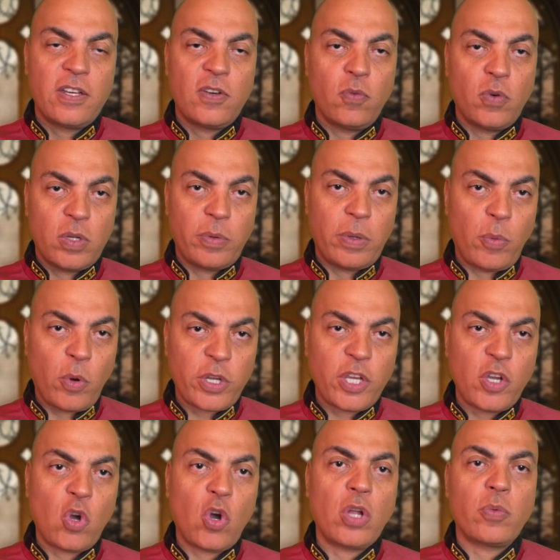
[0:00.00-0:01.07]
what are we
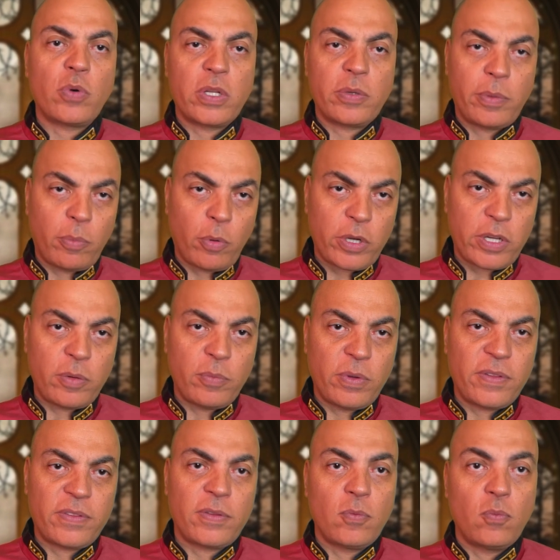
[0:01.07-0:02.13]
working on, what are we working
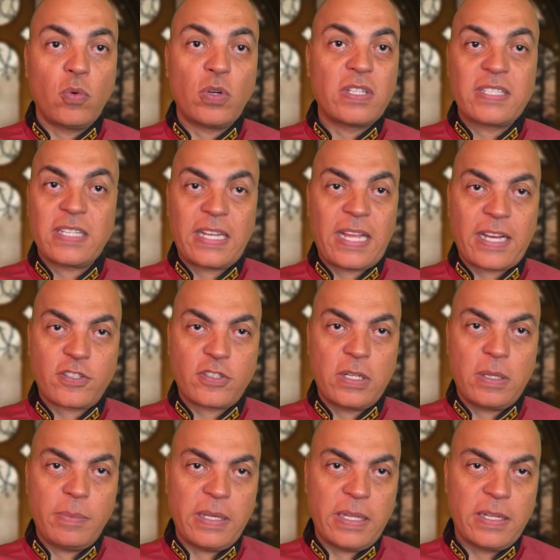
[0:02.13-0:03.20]
with, what does that
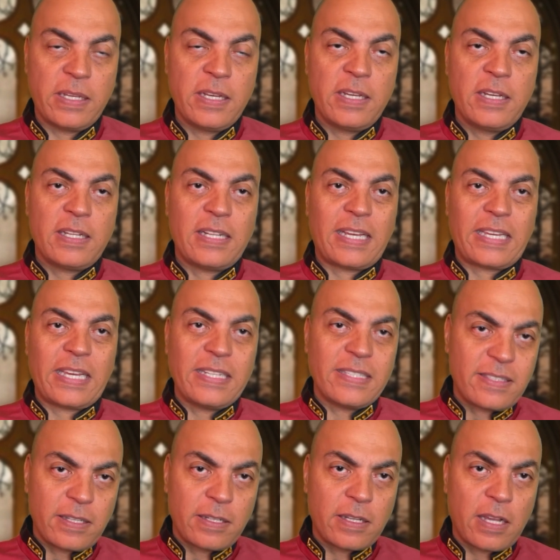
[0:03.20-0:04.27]
actually mean? Like
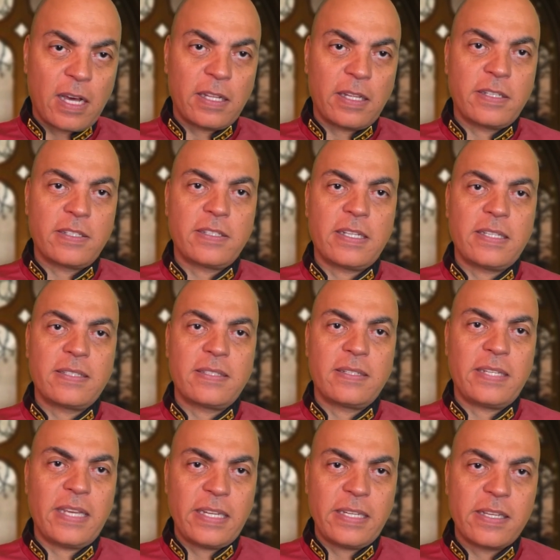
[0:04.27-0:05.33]
instant knowledge,
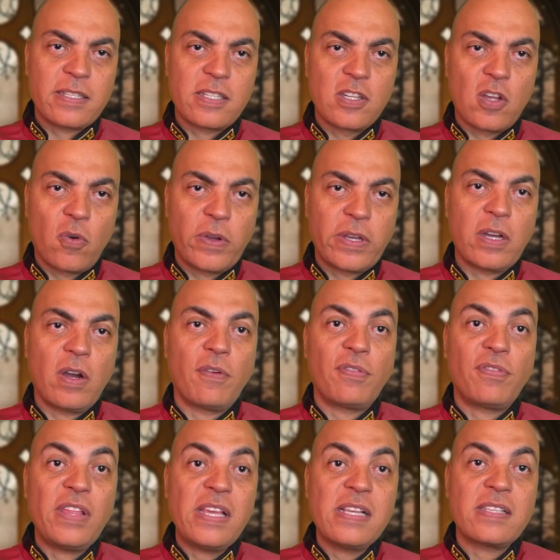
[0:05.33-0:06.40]
instantaneous knowing of
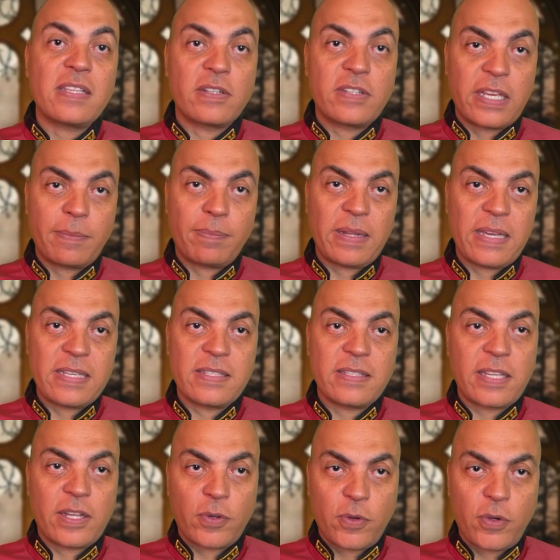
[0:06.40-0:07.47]
things that take place
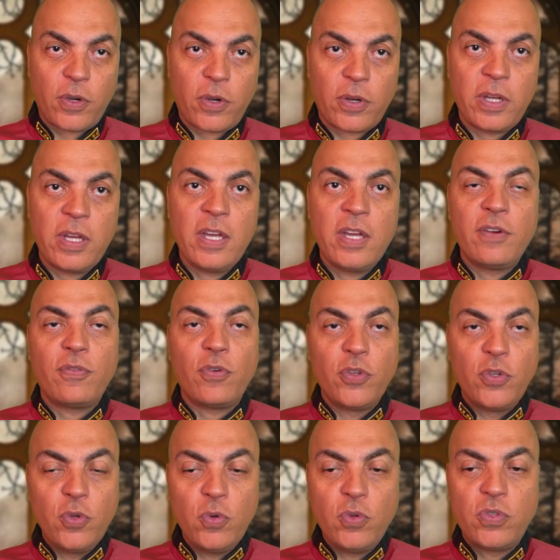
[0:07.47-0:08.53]
and that occur for
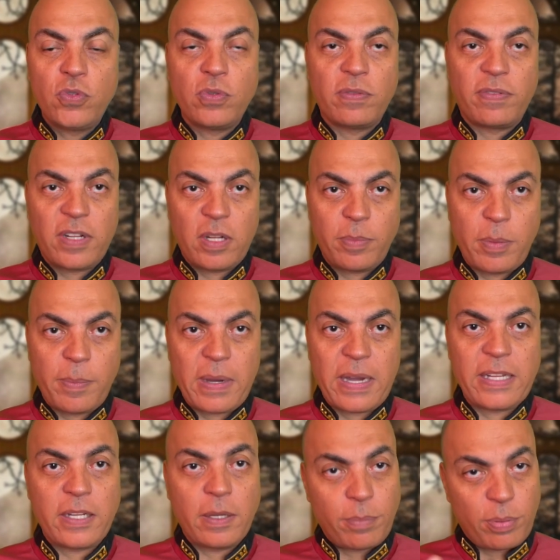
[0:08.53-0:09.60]
you to develop your
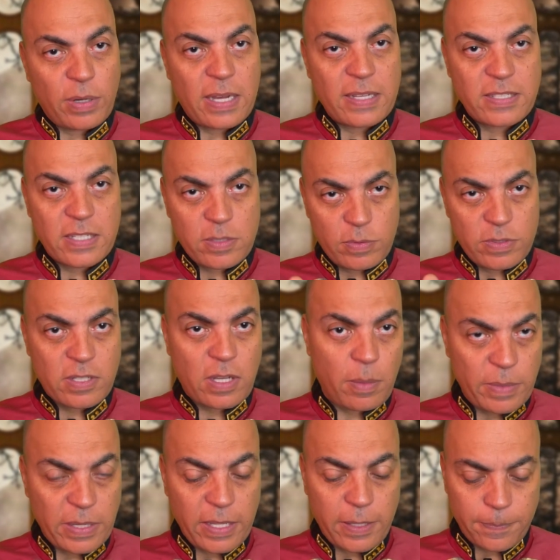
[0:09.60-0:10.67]
mind and process what's
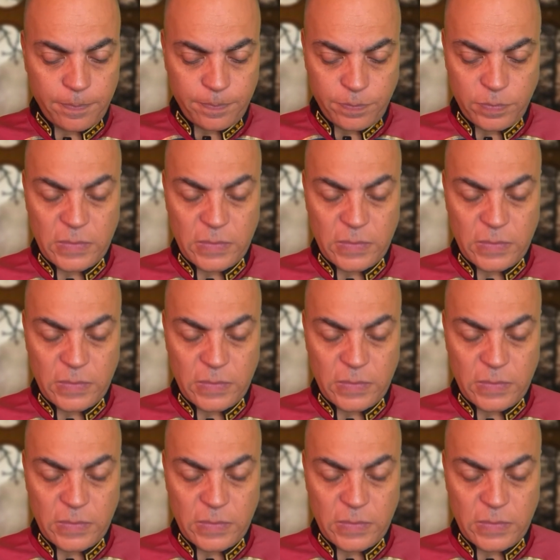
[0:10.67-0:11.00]
coming in.